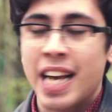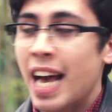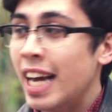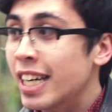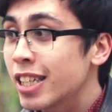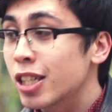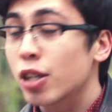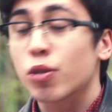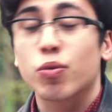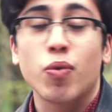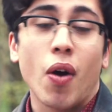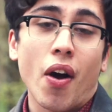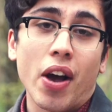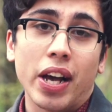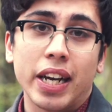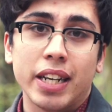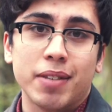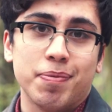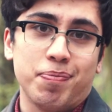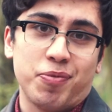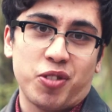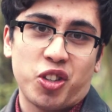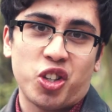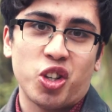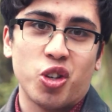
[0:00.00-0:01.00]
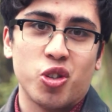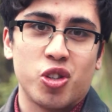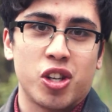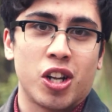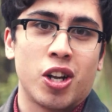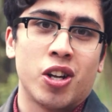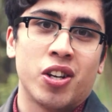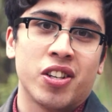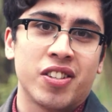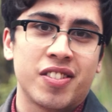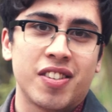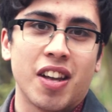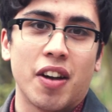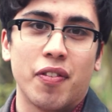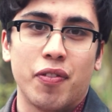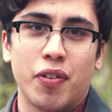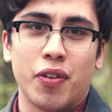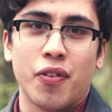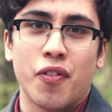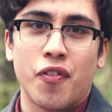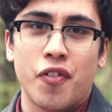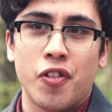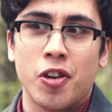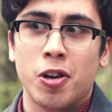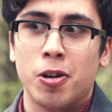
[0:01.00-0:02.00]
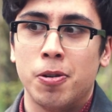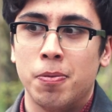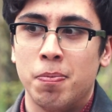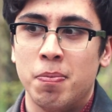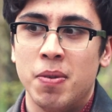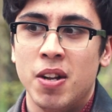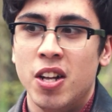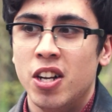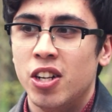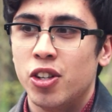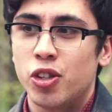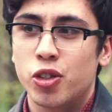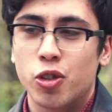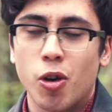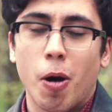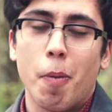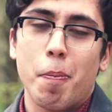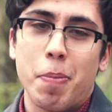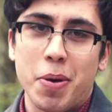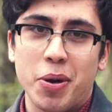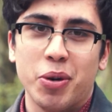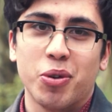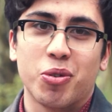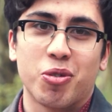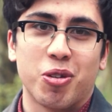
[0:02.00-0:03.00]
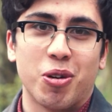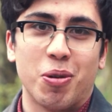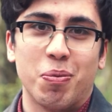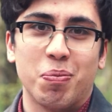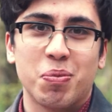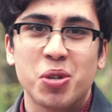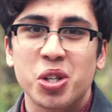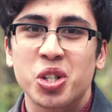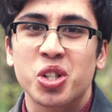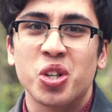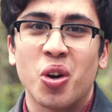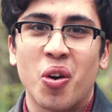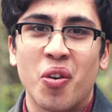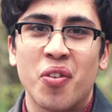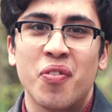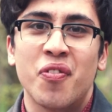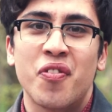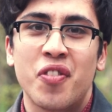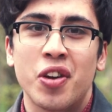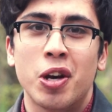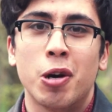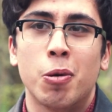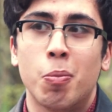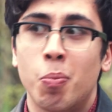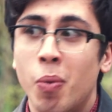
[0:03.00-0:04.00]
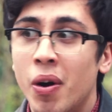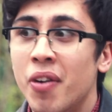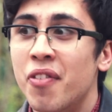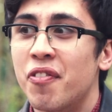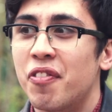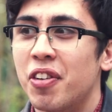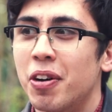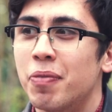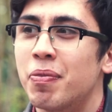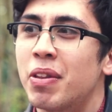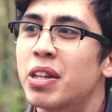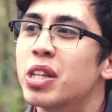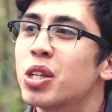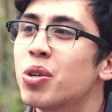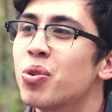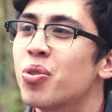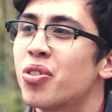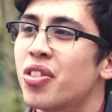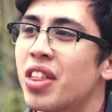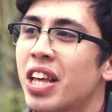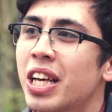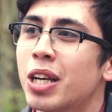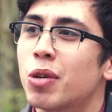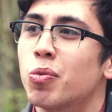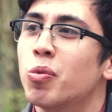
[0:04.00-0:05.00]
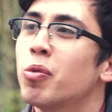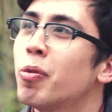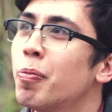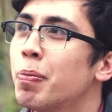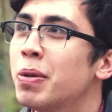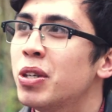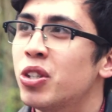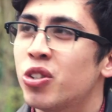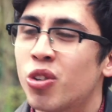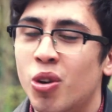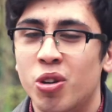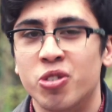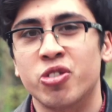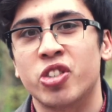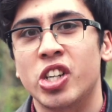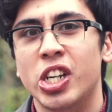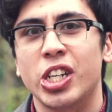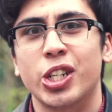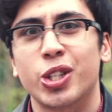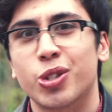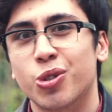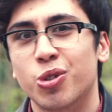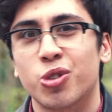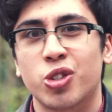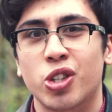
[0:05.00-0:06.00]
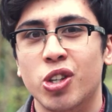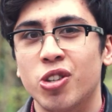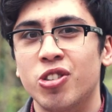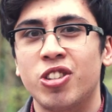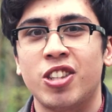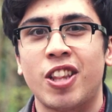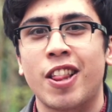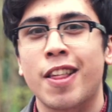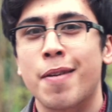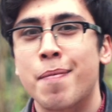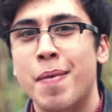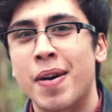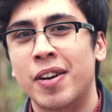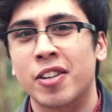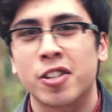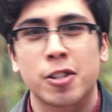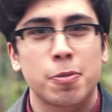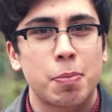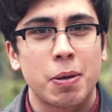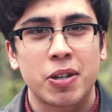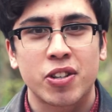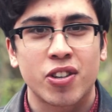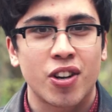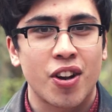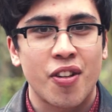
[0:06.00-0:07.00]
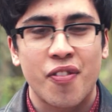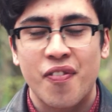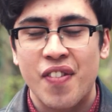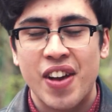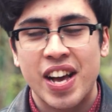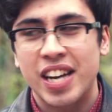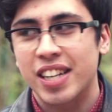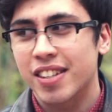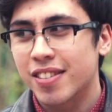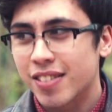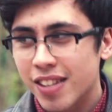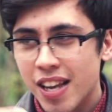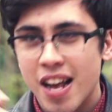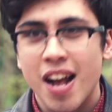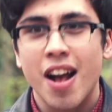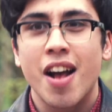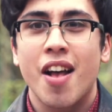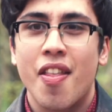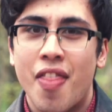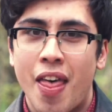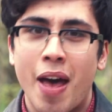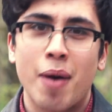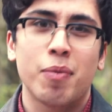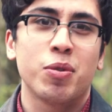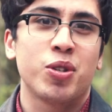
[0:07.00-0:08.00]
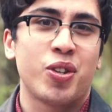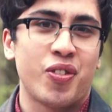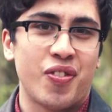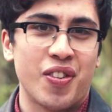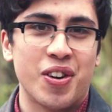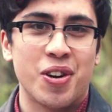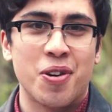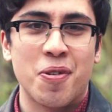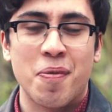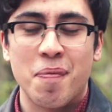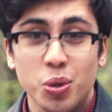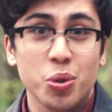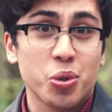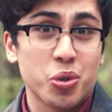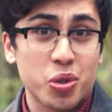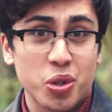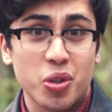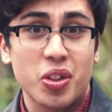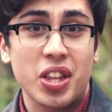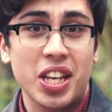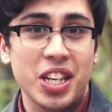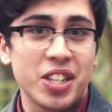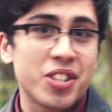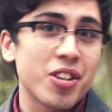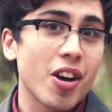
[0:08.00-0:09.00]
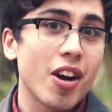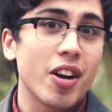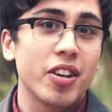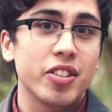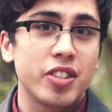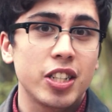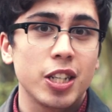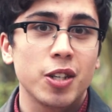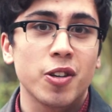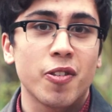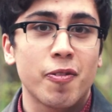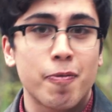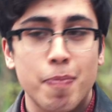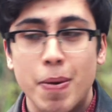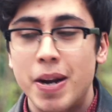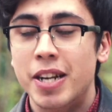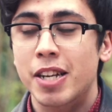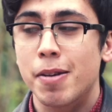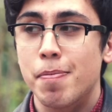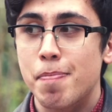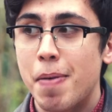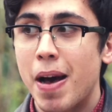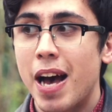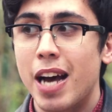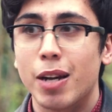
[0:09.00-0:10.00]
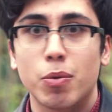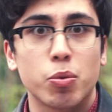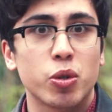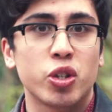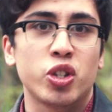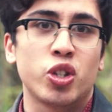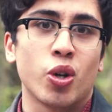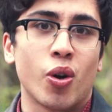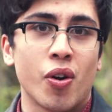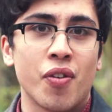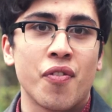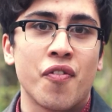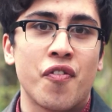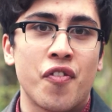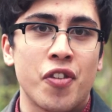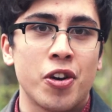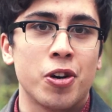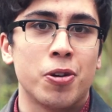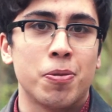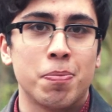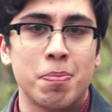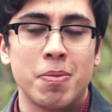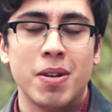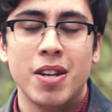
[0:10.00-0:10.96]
Edgar Wright shoots a lot of stuff on film. Scott Pilgrim was shot on film. One film that you think would be shot on digital due to the amount of special effects, that was film. Also, the entirety of Breaking Bad was shot on film.